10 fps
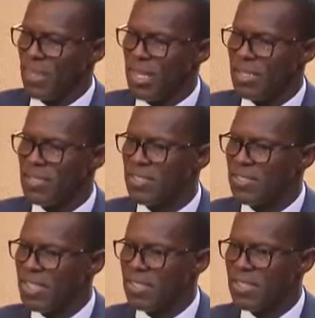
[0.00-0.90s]

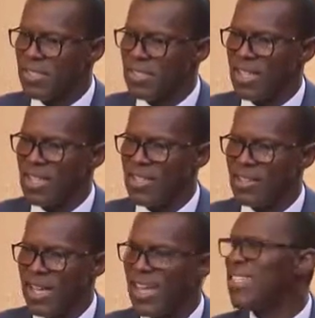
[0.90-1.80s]

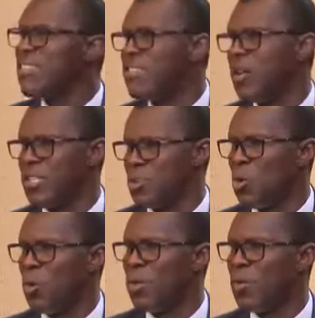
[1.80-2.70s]
an entity on its
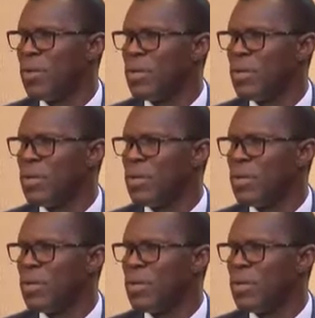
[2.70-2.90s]
own.